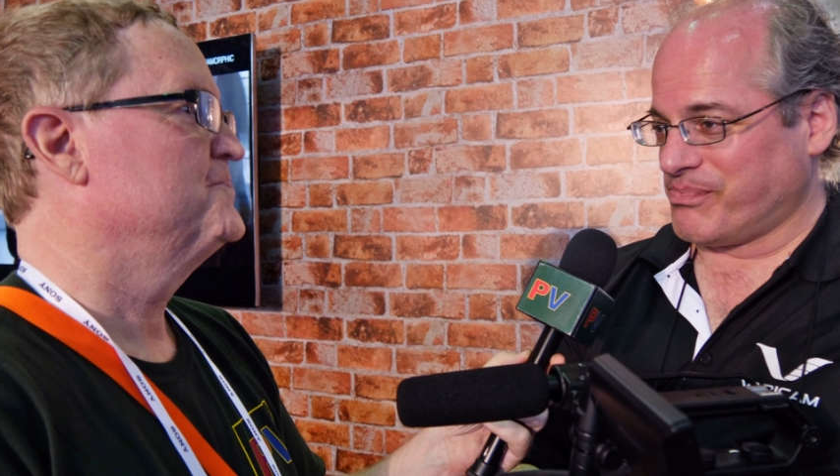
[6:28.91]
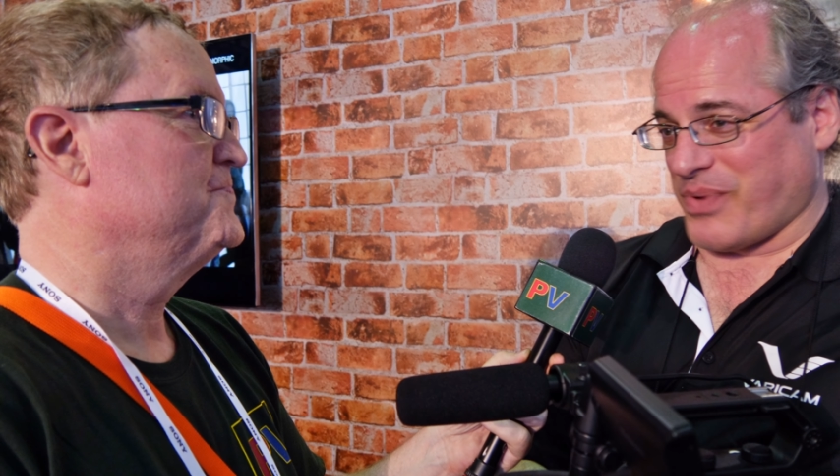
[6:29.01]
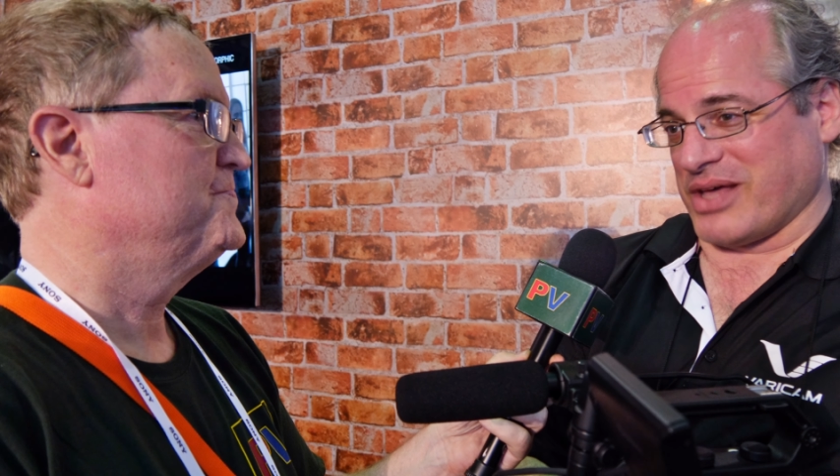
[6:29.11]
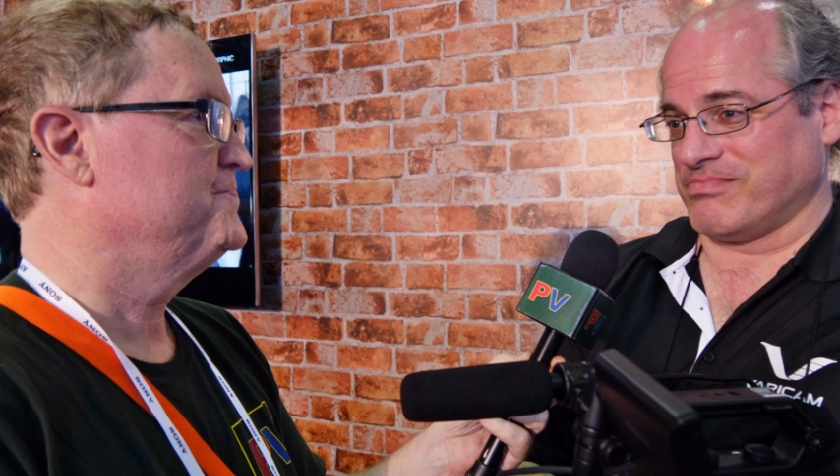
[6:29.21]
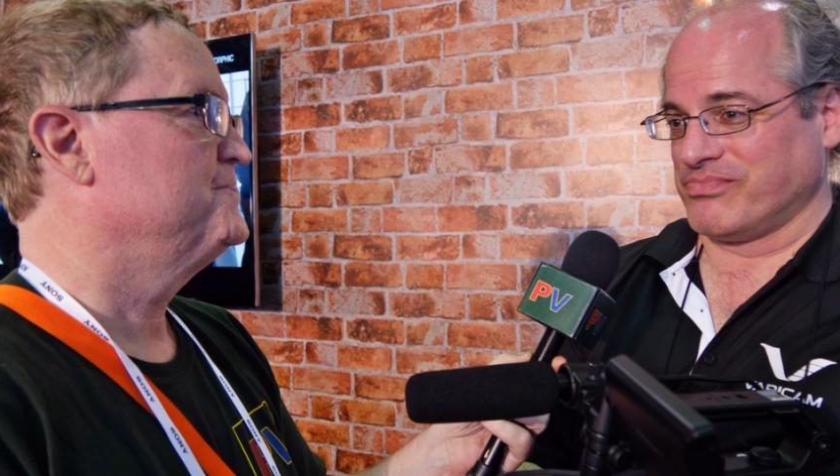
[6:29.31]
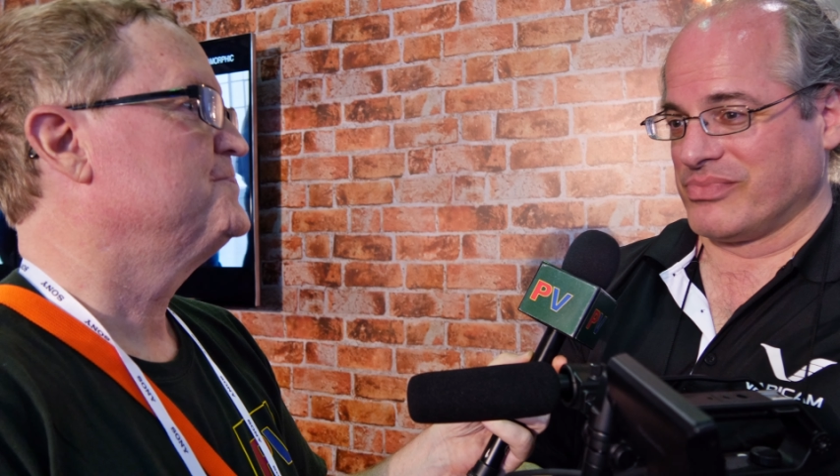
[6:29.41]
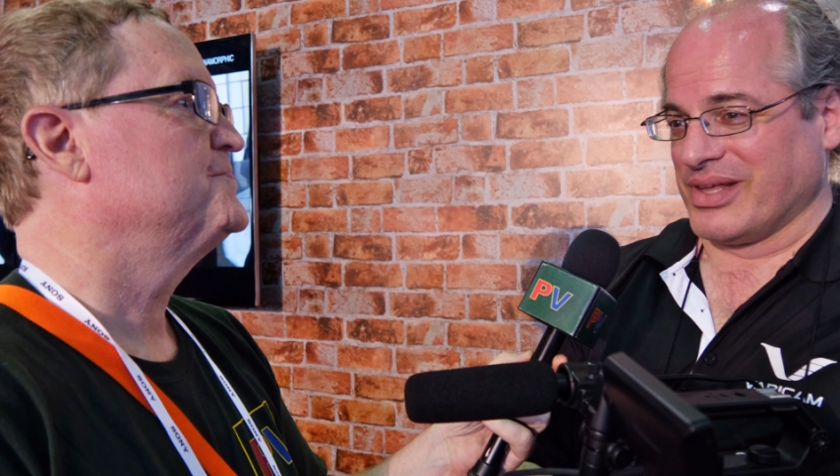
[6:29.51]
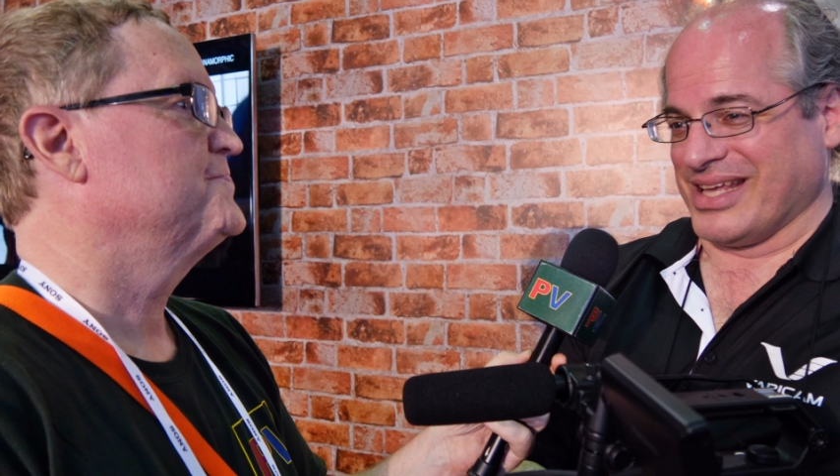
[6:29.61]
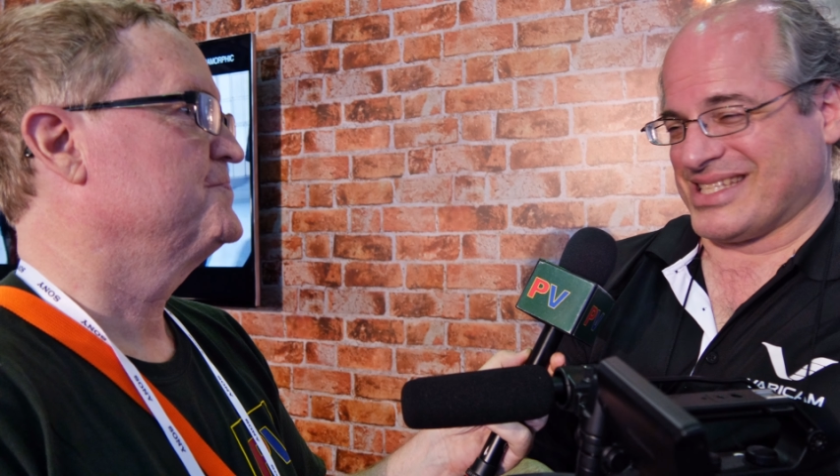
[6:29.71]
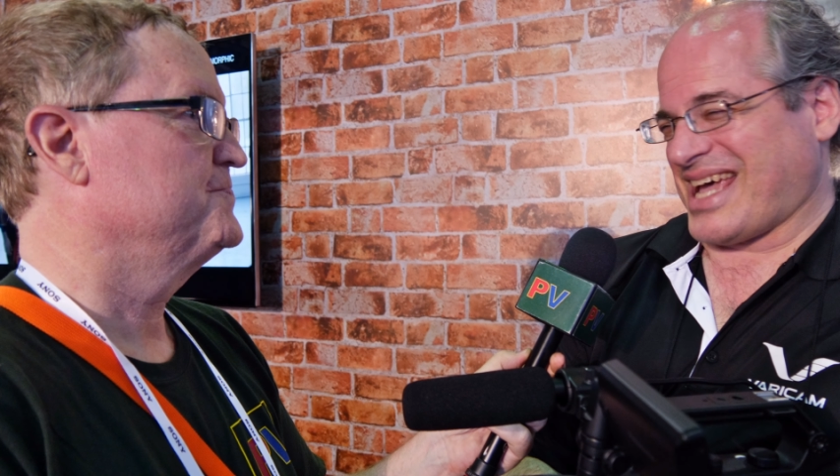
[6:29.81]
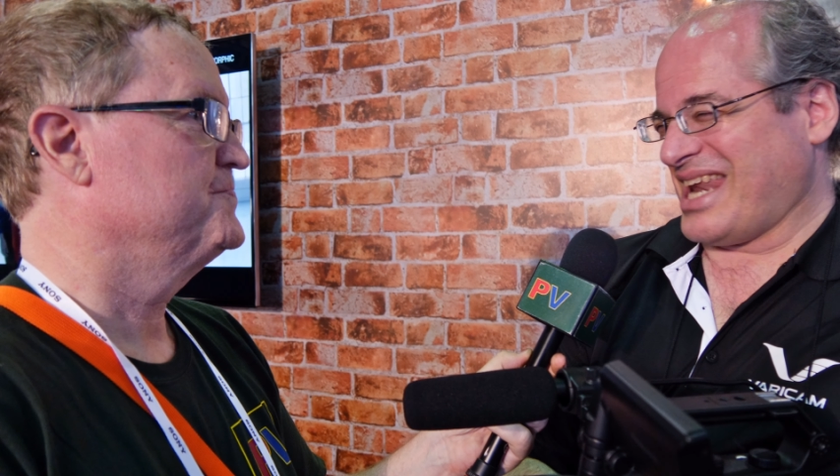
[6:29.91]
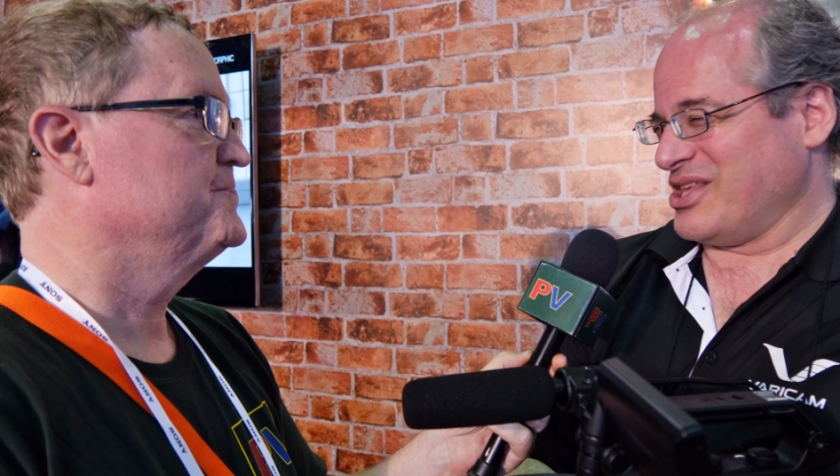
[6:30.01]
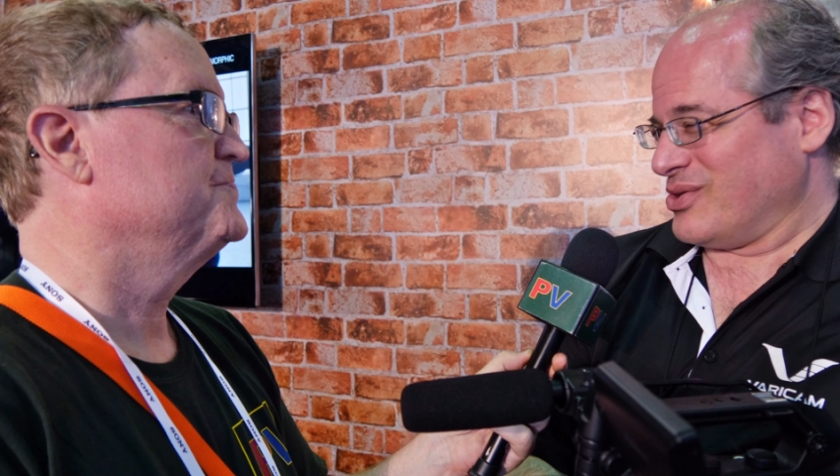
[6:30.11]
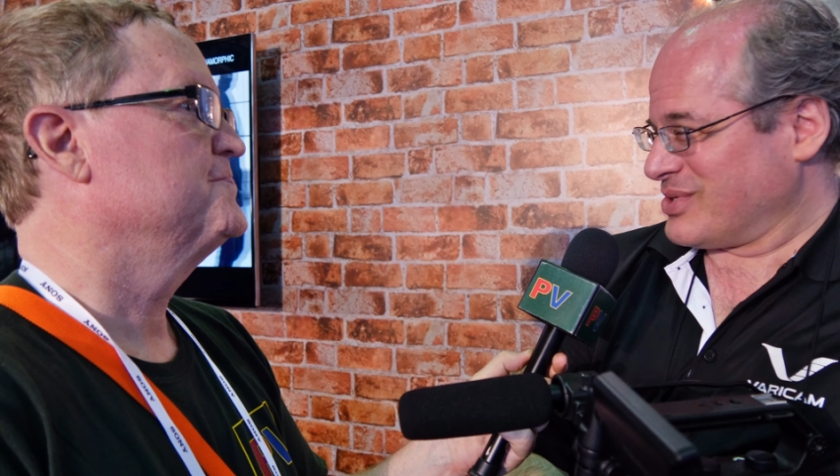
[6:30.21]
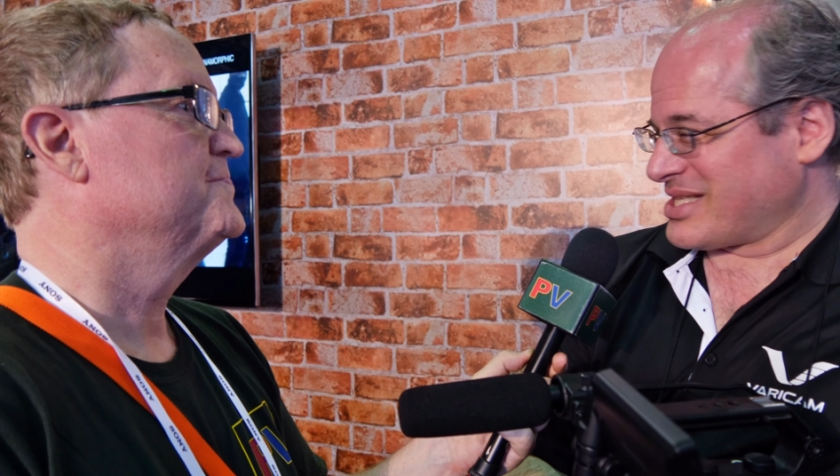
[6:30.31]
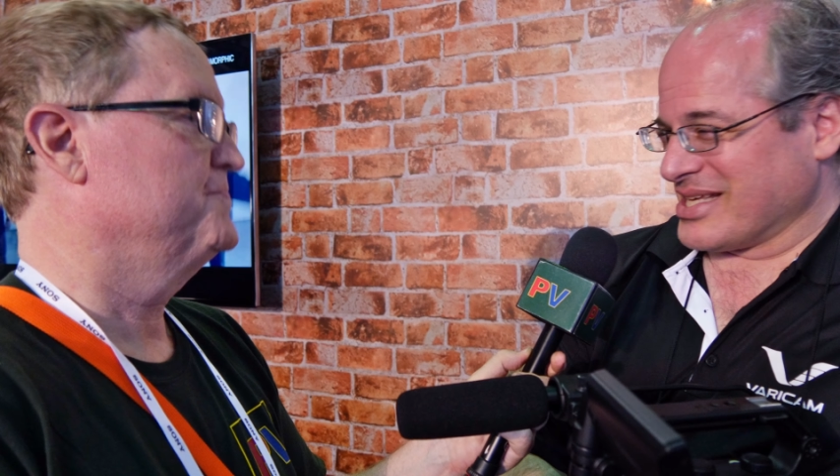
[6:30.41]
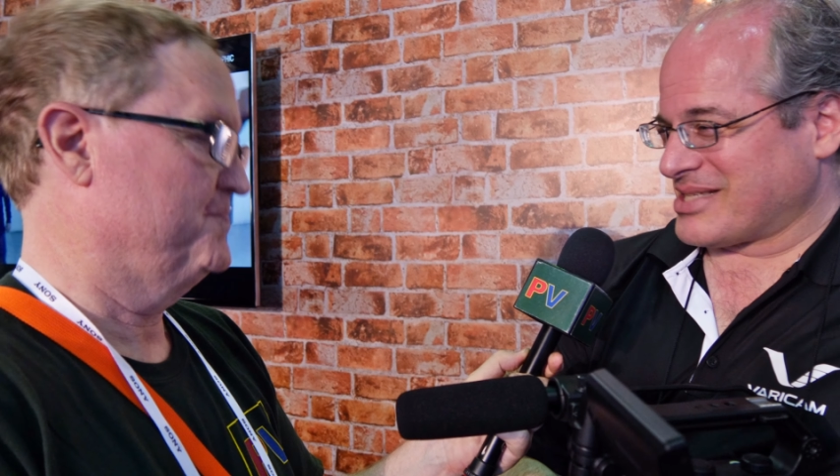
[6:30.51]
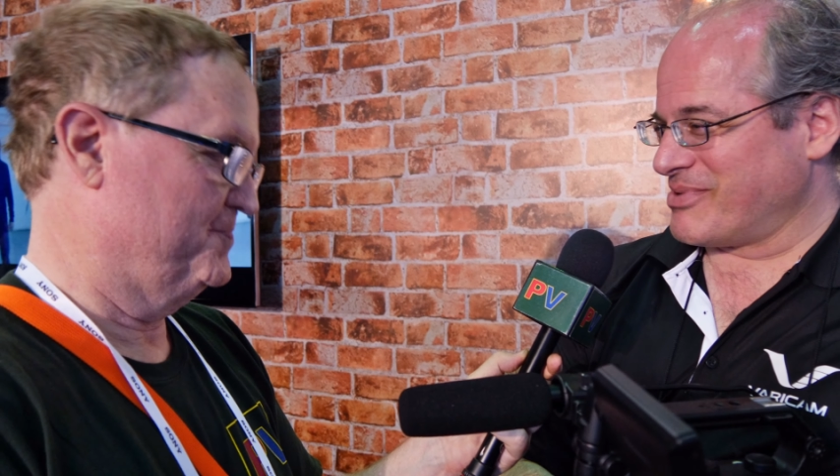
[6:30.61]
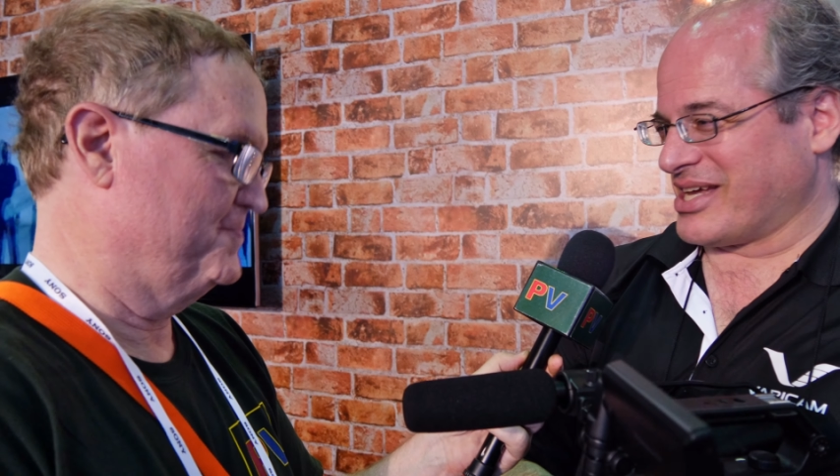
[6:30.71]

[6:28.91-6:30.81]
but it's kind of useless mm-hmm.